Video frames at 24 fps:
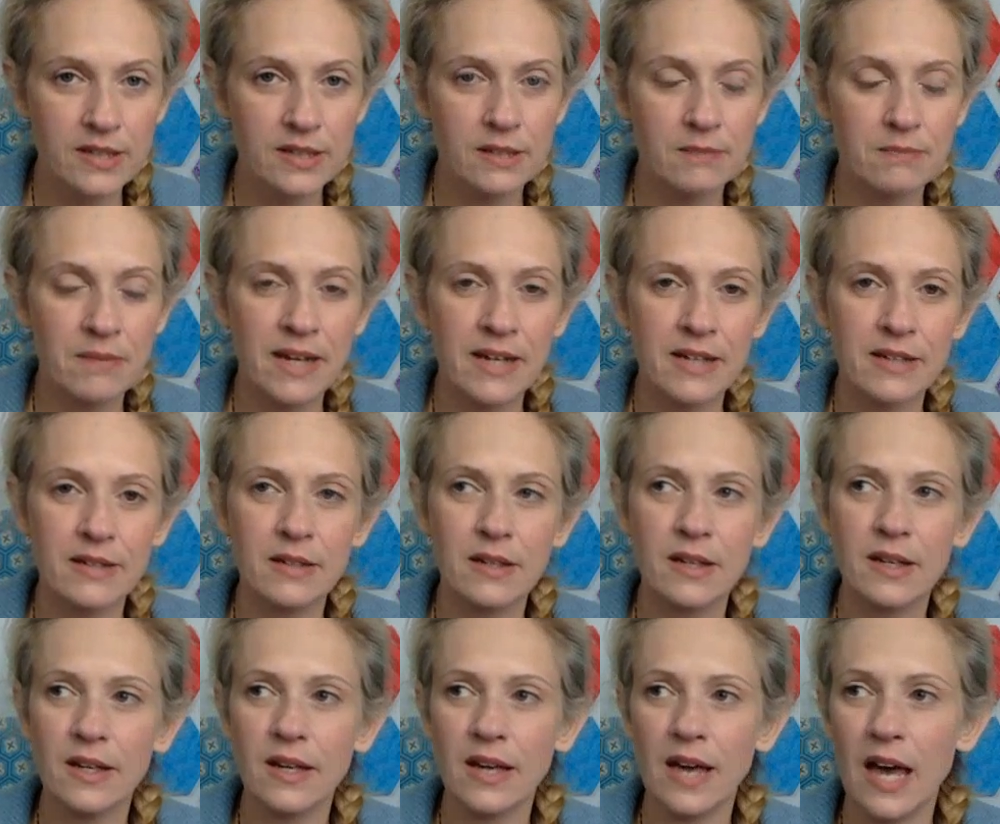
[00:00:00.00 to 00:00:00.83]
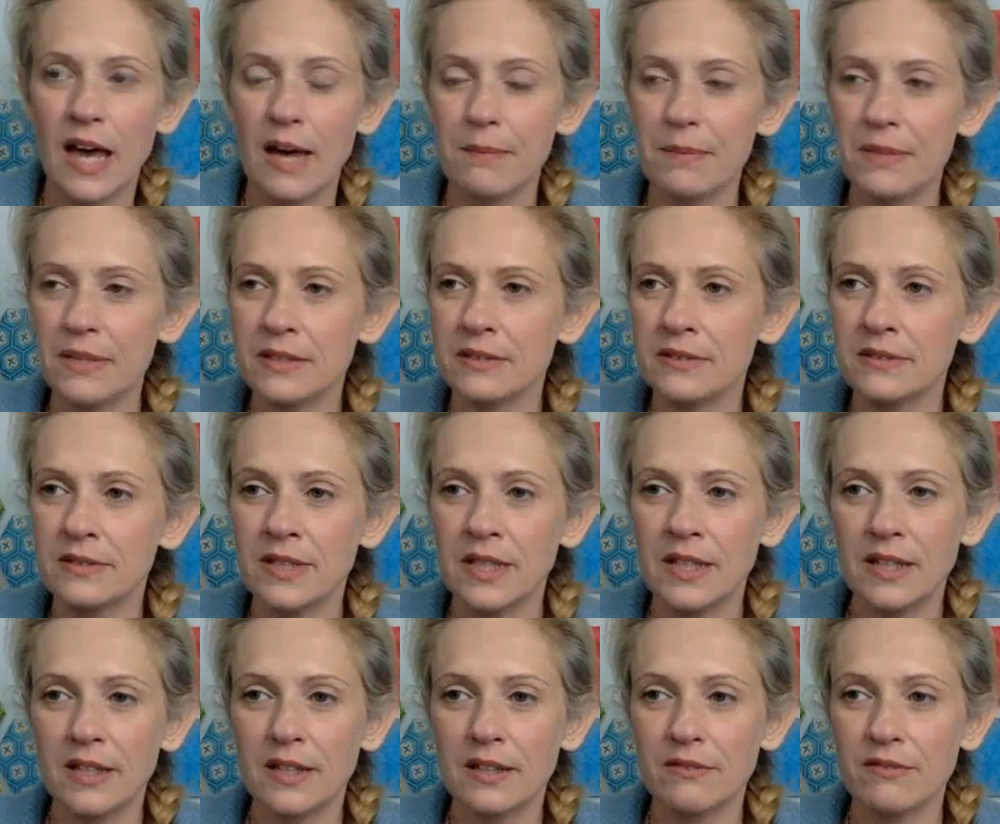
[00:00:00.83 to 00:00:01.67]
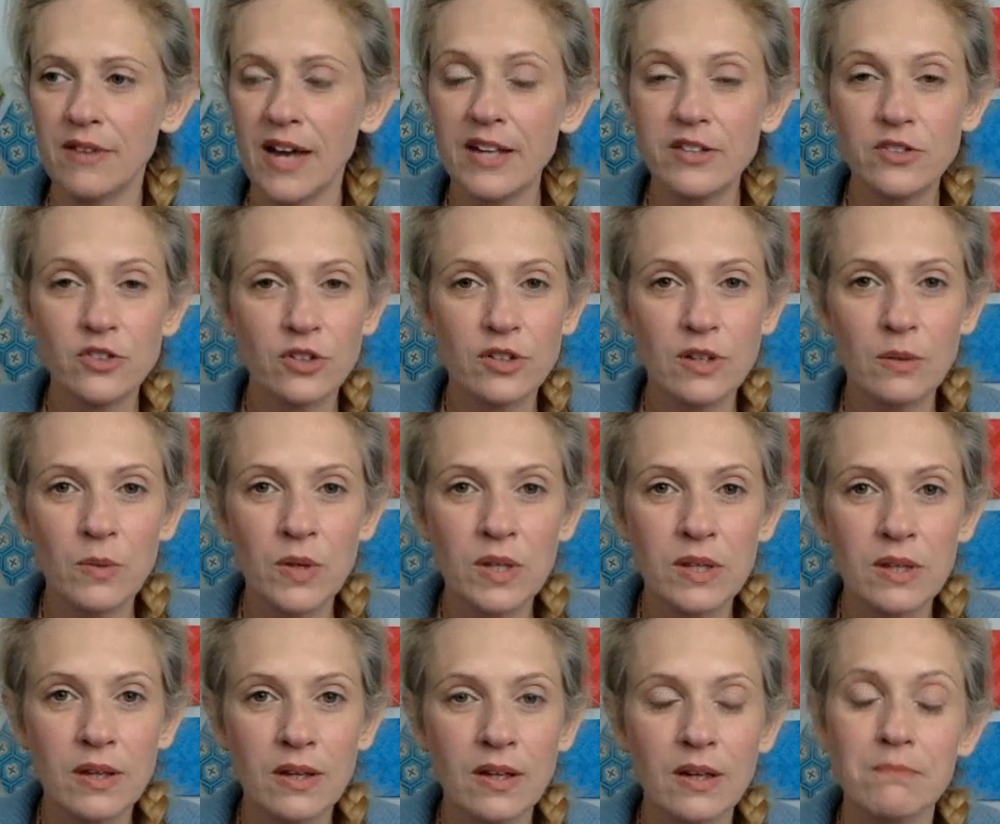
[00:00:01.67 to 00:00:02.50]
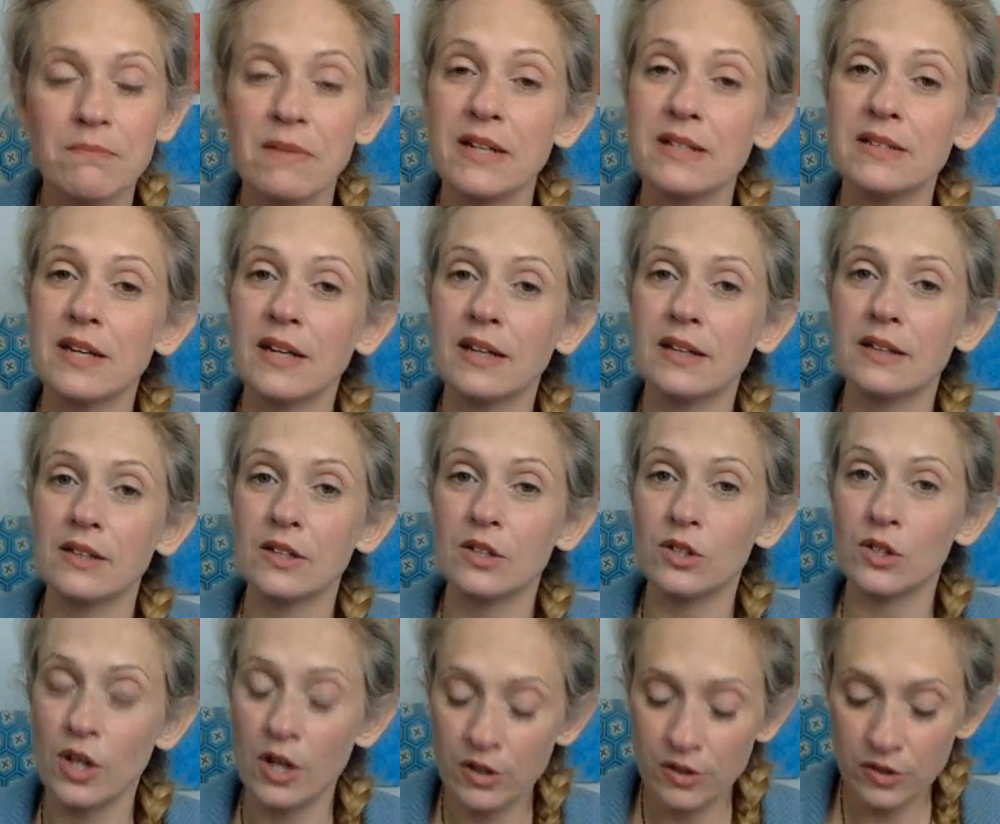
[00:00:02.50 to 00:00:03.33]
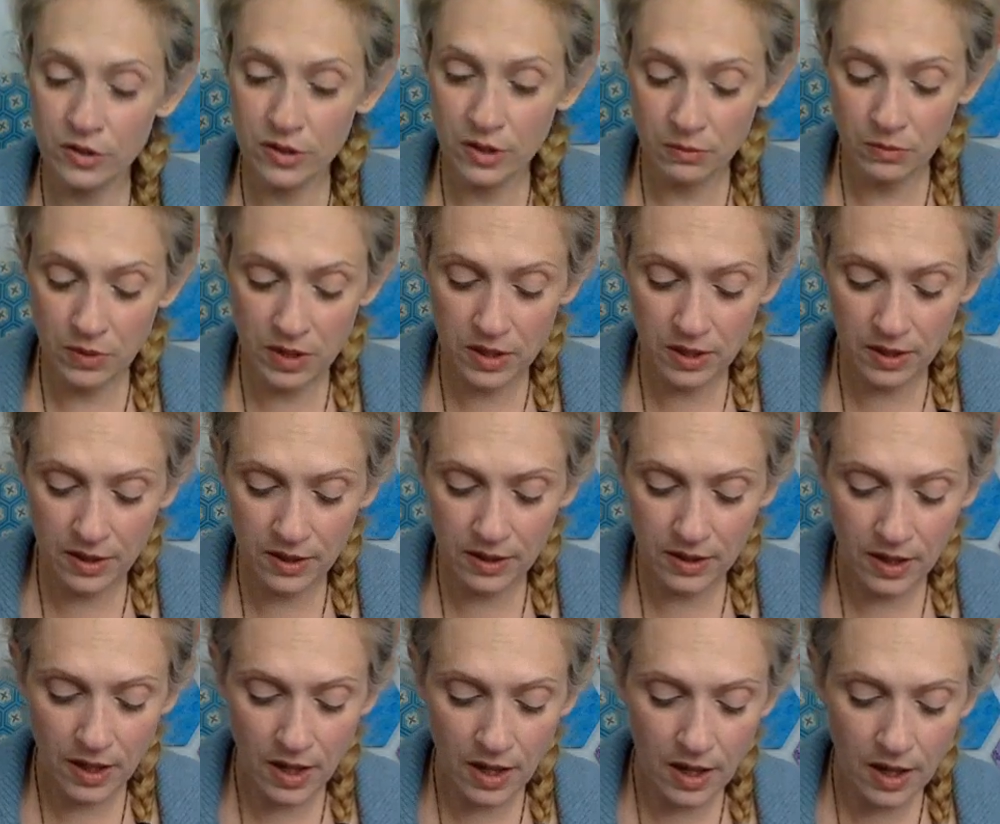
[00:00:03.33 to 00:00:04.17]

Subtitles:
It might happen faster than we think. It might take a little longer than we think.